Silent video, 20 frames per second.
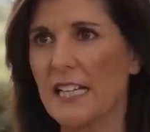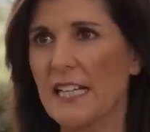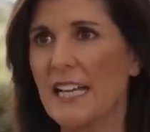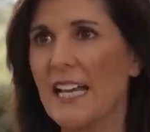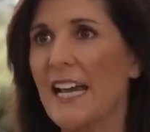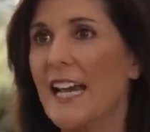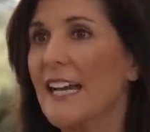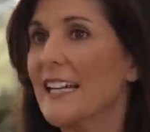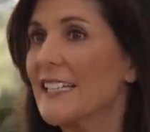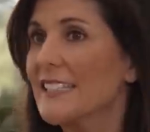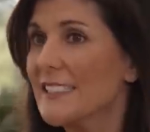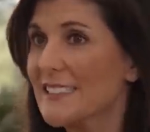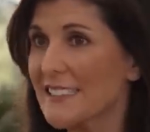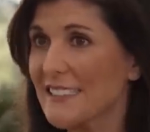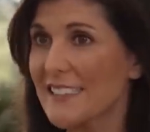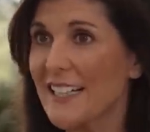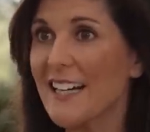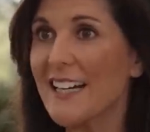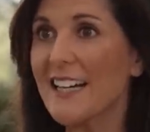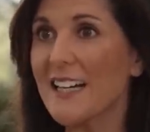that. And
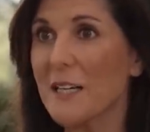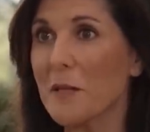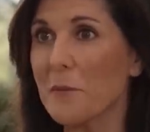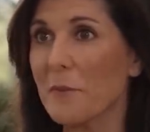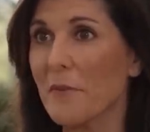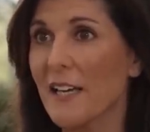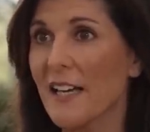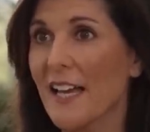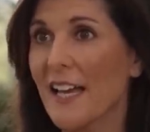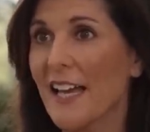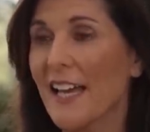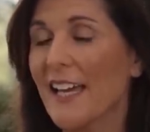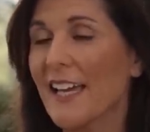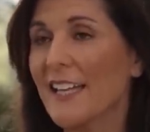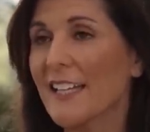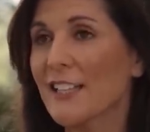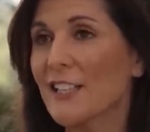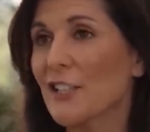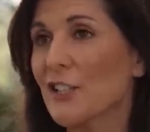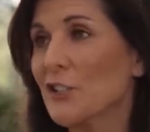it's time.
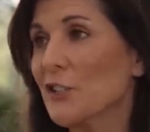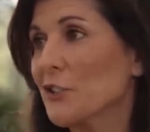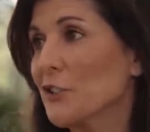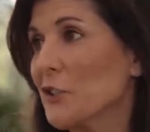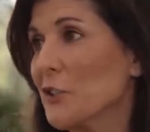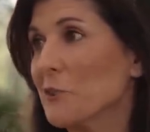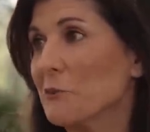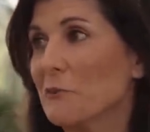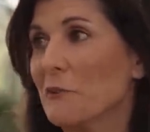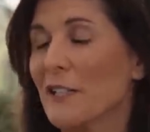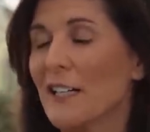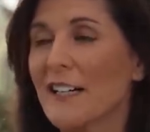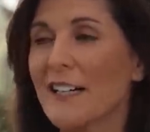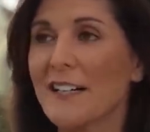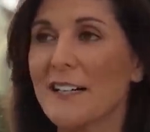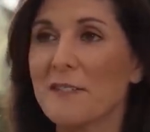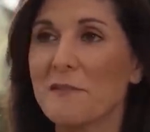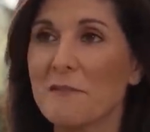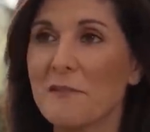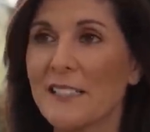And, you know,
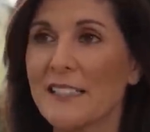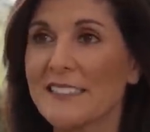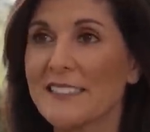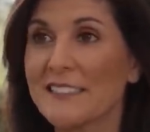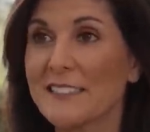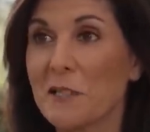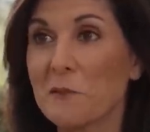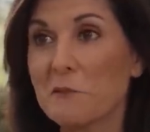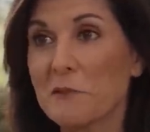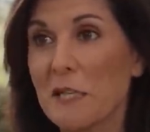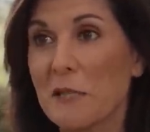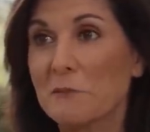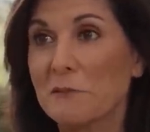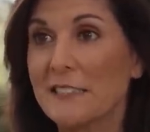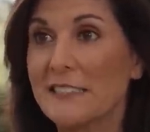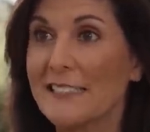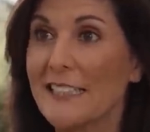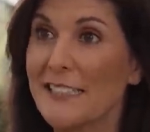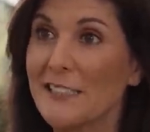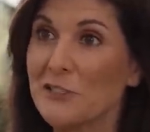sometimes
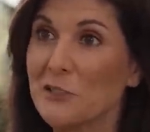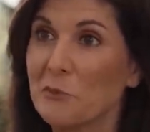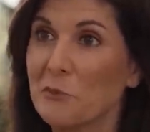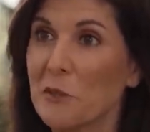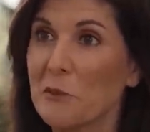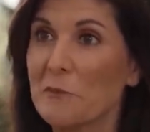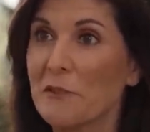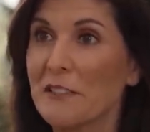it takes a